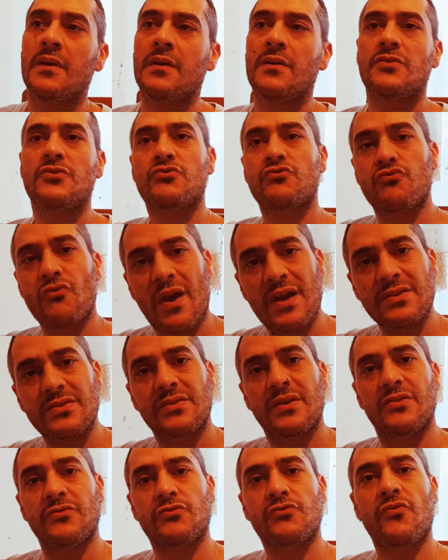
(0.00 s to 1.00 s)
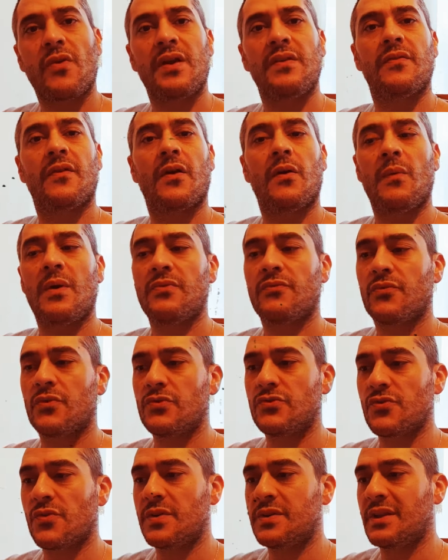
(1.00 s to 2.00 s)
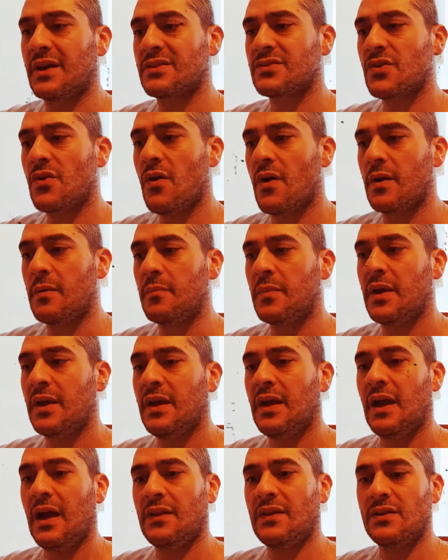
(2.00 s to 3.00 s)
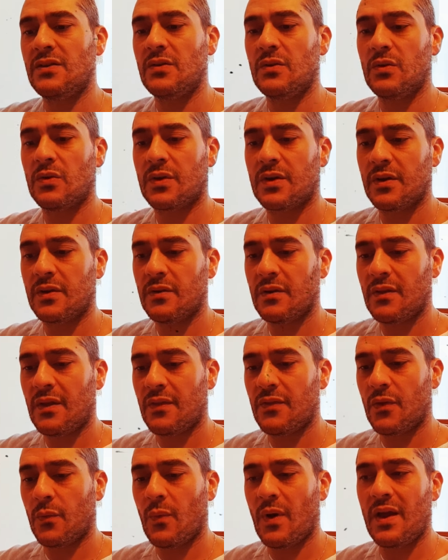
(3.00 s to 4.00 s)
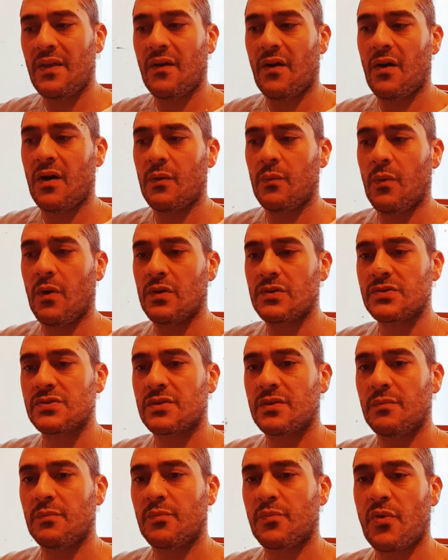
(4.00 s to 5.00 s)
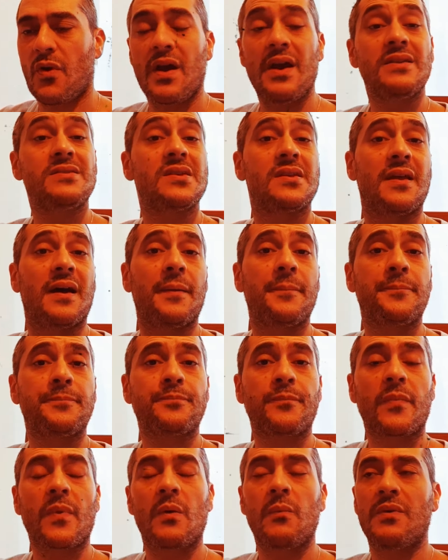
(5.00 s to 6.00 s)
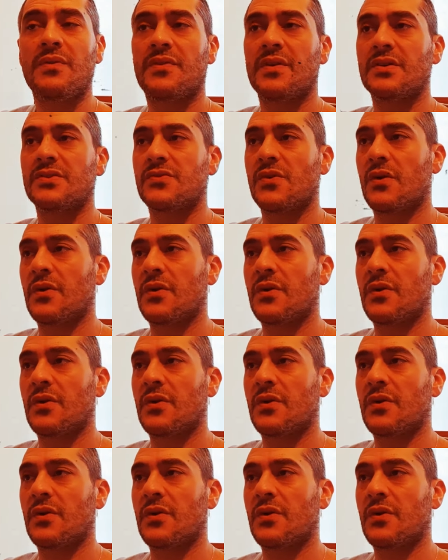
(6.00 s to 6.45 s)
stress and strain that I went through during that time, and then you look at the way that I was prior to that, when things are